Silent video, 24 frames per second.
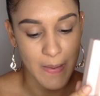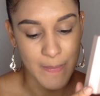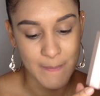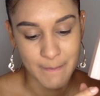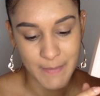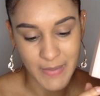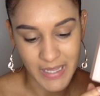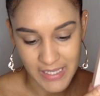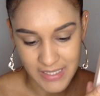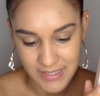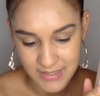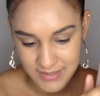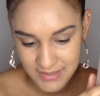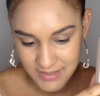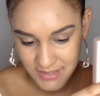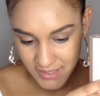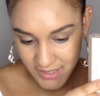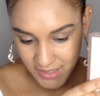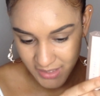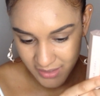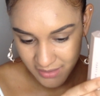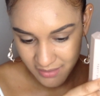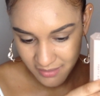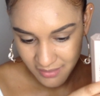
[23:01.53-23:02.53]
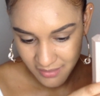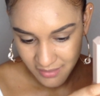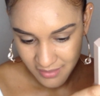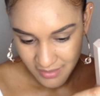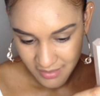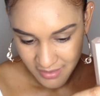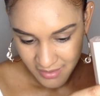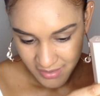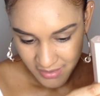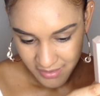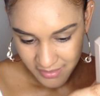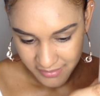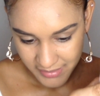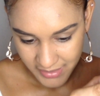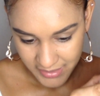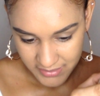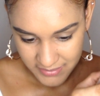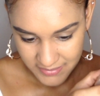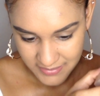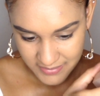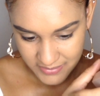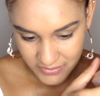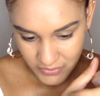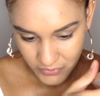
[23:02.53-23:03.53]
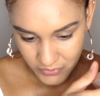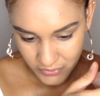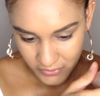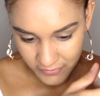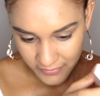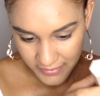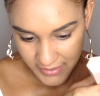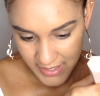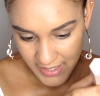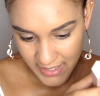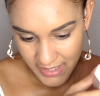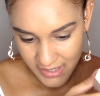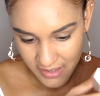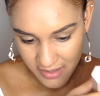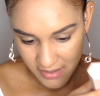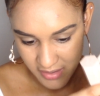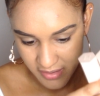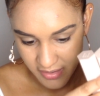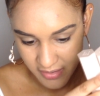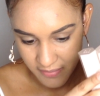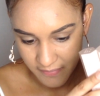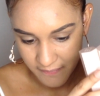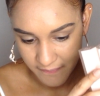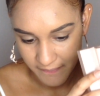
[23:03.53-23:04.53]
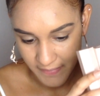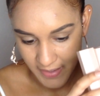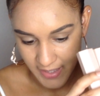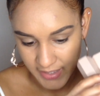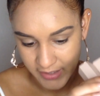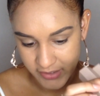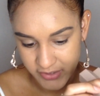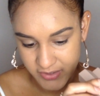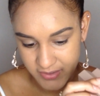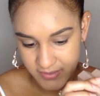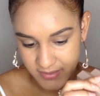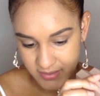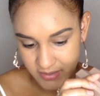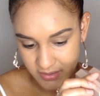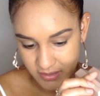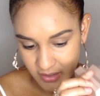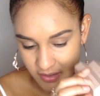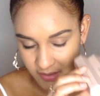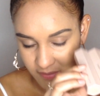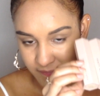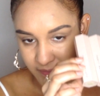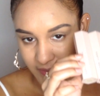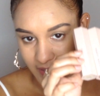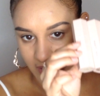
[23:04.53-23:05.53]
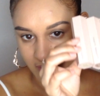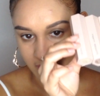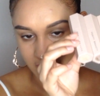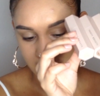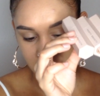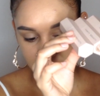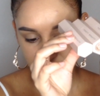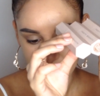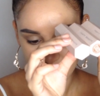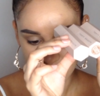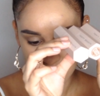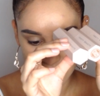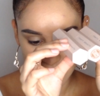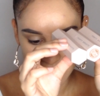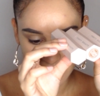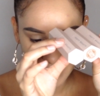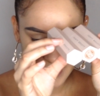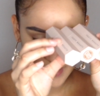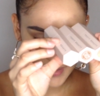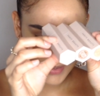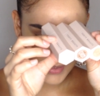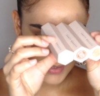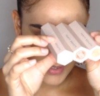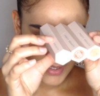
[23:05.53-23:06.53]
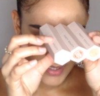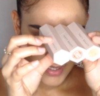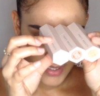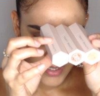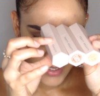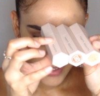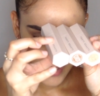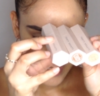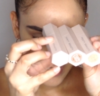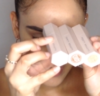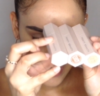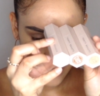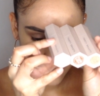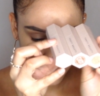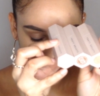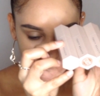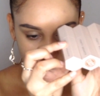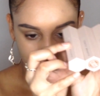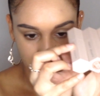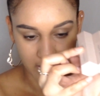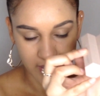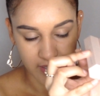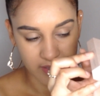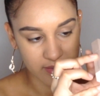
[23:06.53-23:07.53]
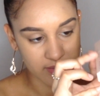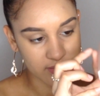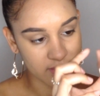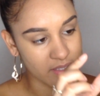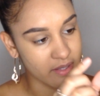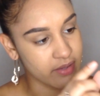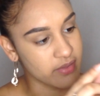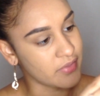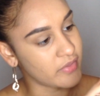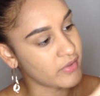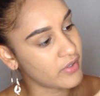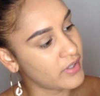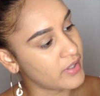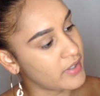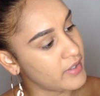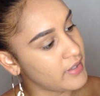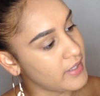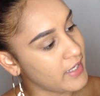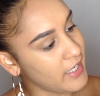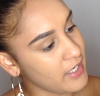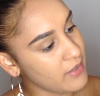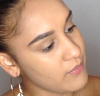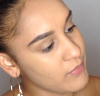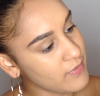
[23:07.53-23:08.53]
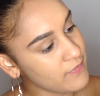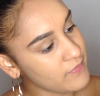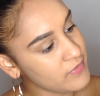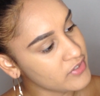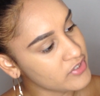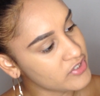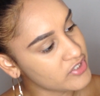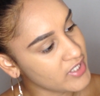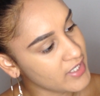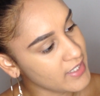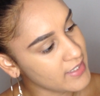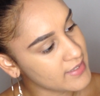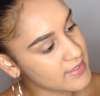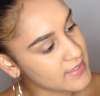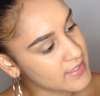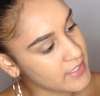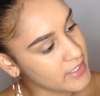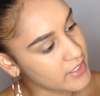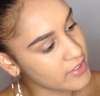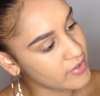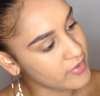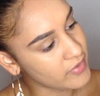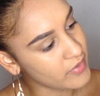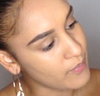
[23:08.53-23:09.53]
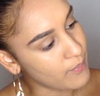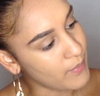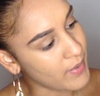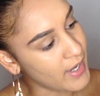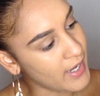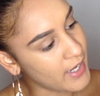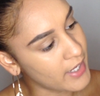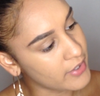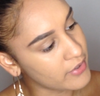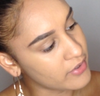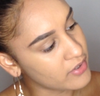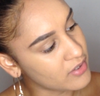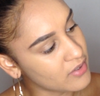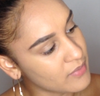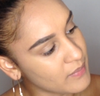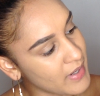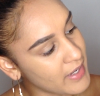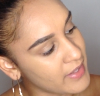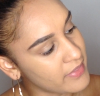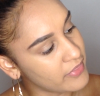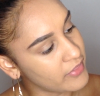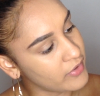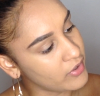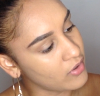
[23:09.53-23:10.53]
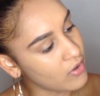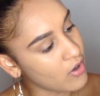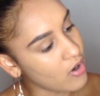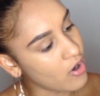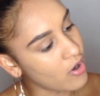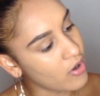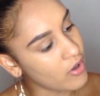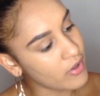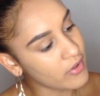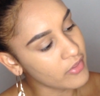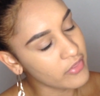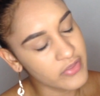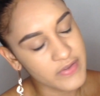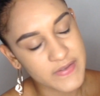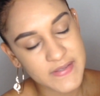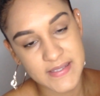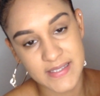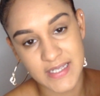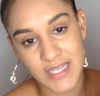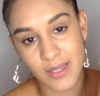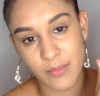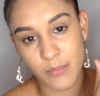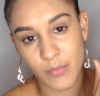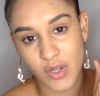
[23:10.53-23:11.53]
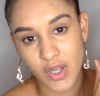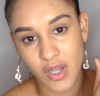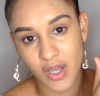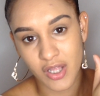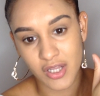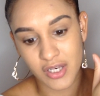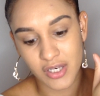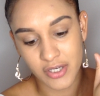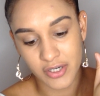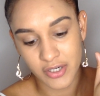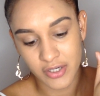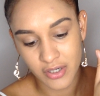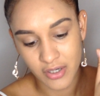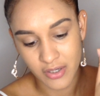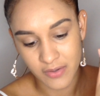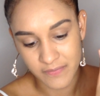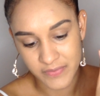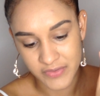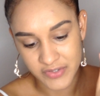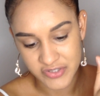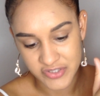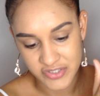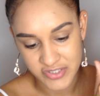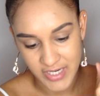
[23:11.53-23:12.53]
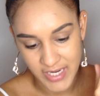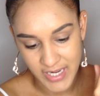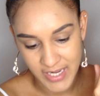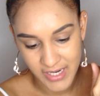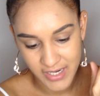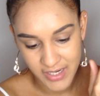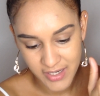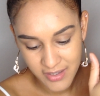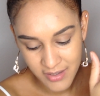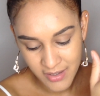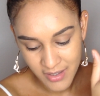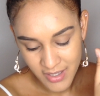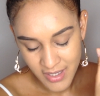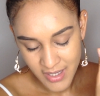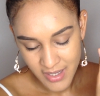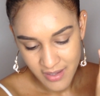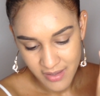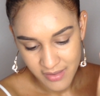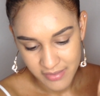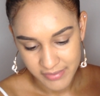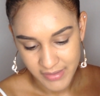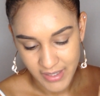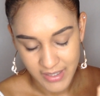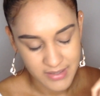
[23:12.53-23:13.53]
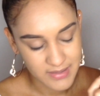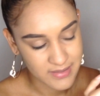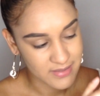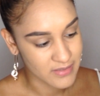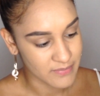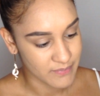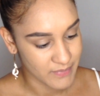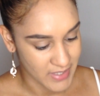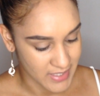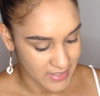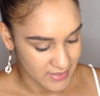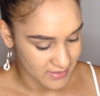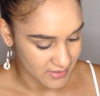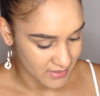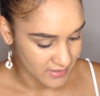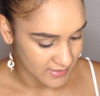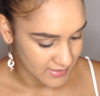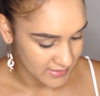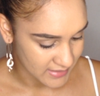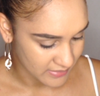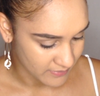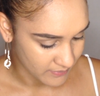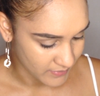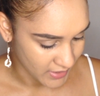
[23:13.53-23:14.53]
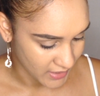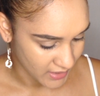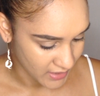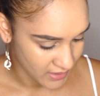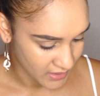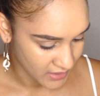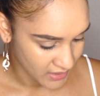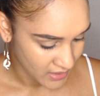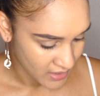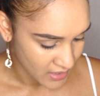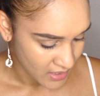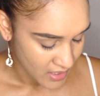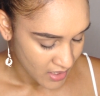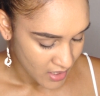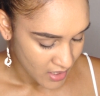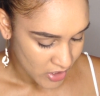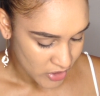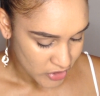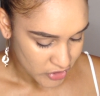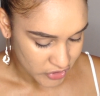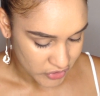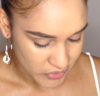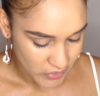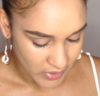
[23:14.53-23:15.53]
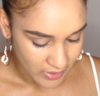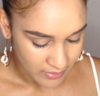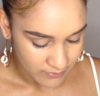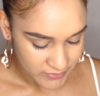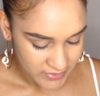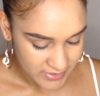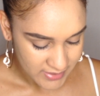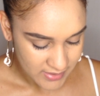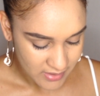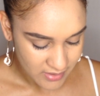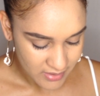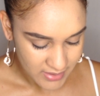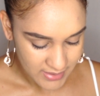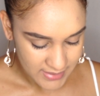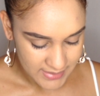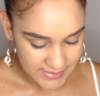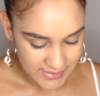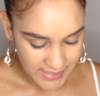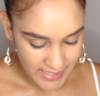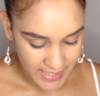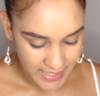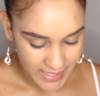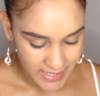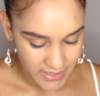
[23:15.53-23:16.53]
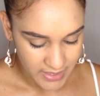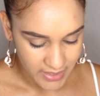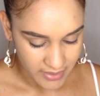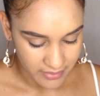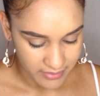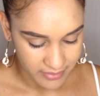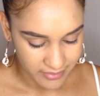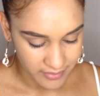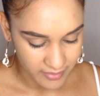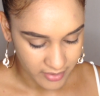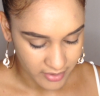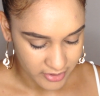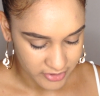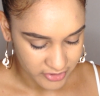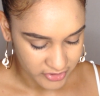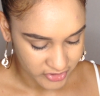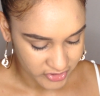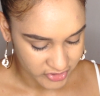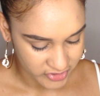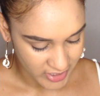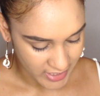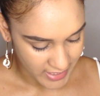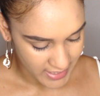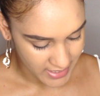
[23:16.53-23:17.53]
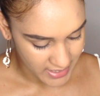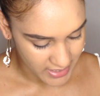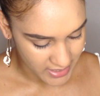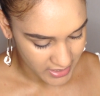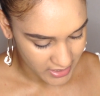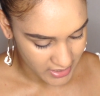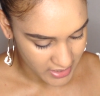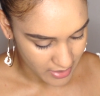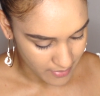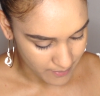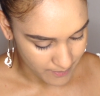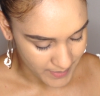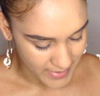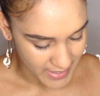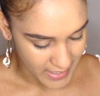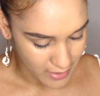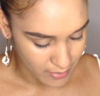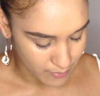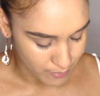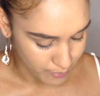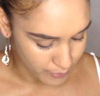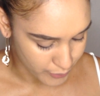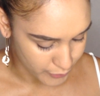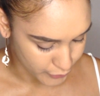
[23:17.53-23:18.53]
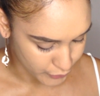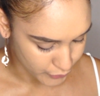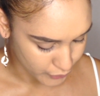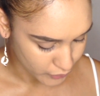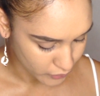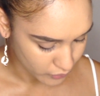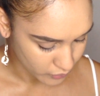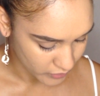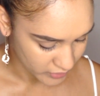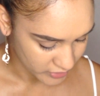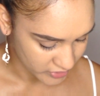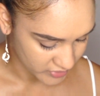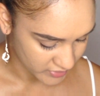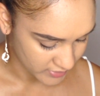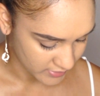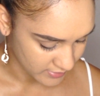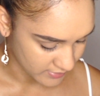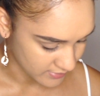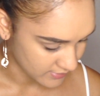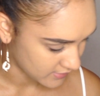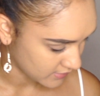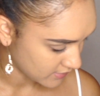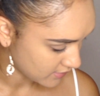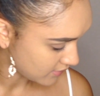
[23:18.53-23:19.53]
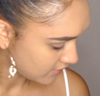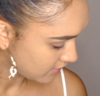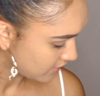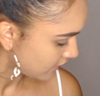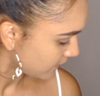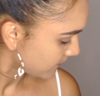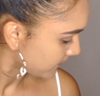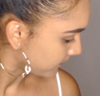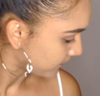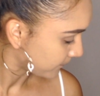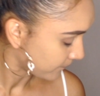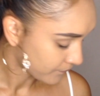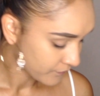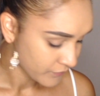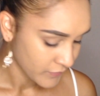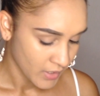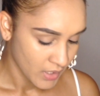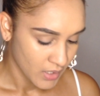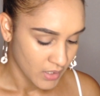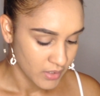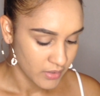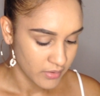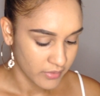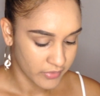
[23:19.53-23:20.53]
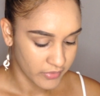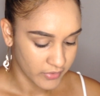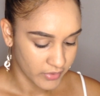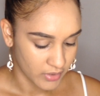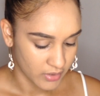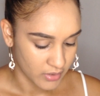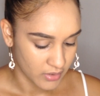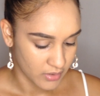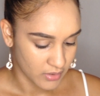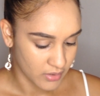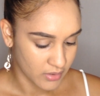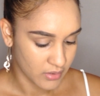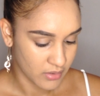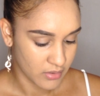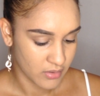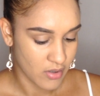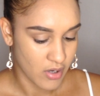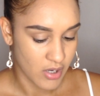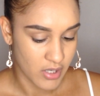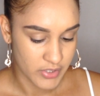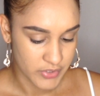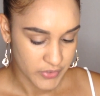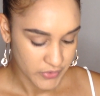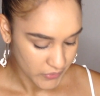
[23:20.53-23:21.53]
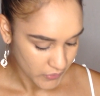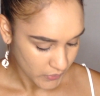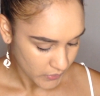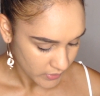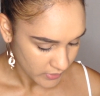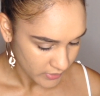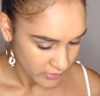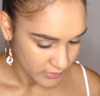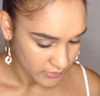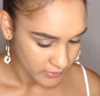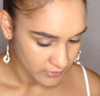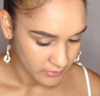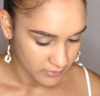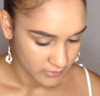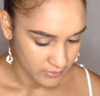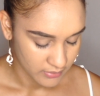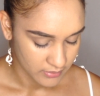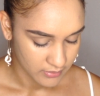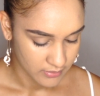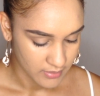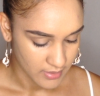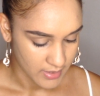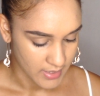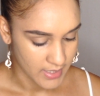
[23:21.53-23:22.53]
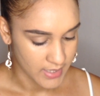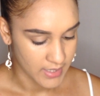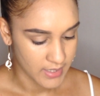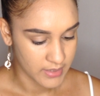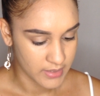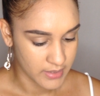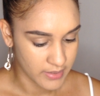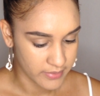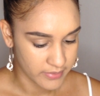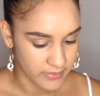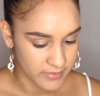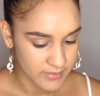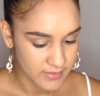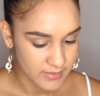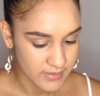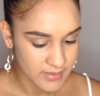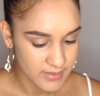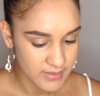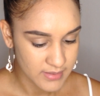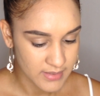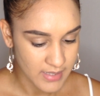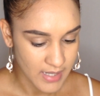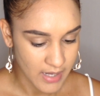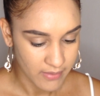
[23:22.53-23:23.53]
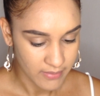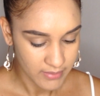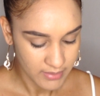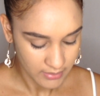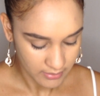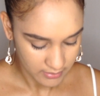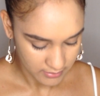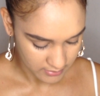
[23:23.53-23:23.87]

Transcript: amazing. That is so creative. I just love how it looks. It brings the name of the shades here in the bottom, and they're all the same color of the shade. That is amazing to me. So I'm just going to take the shade Bamboo, which is the contour, and this is how it